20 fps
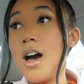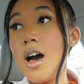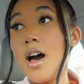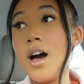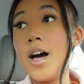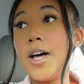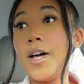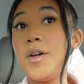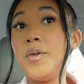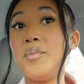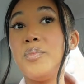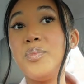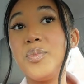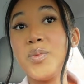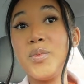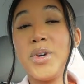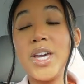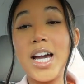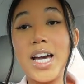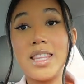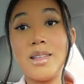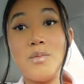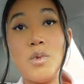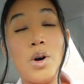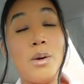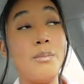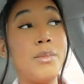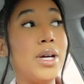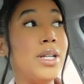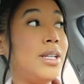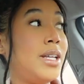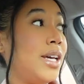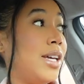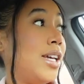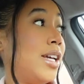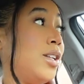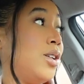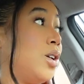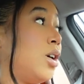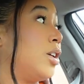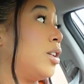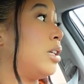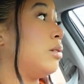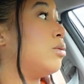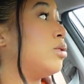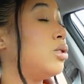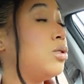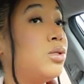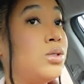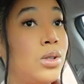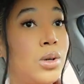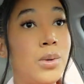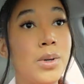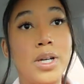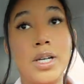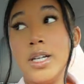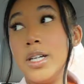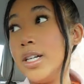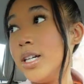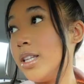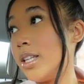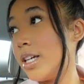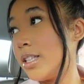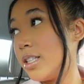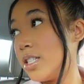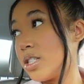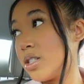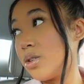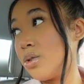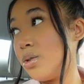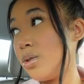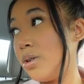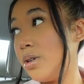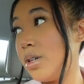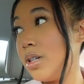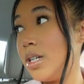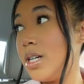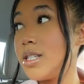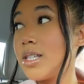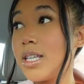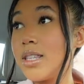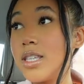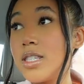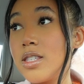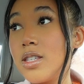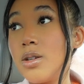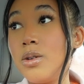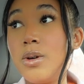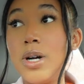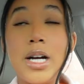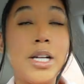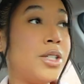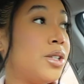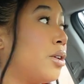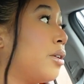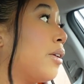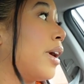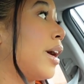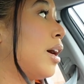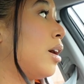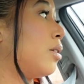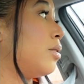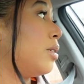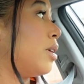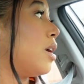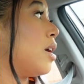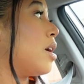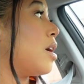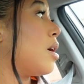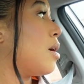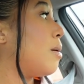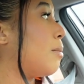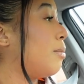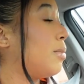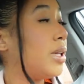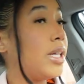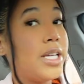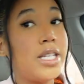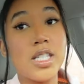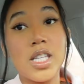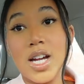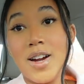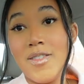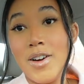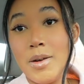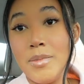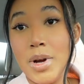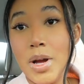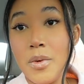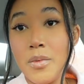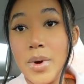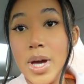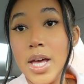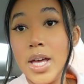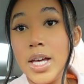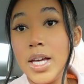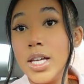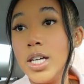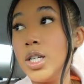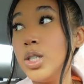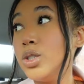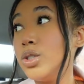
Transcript: Um, we had them on Monday, and y'all, they were so good. Like this little, it's like this little underground place around my way.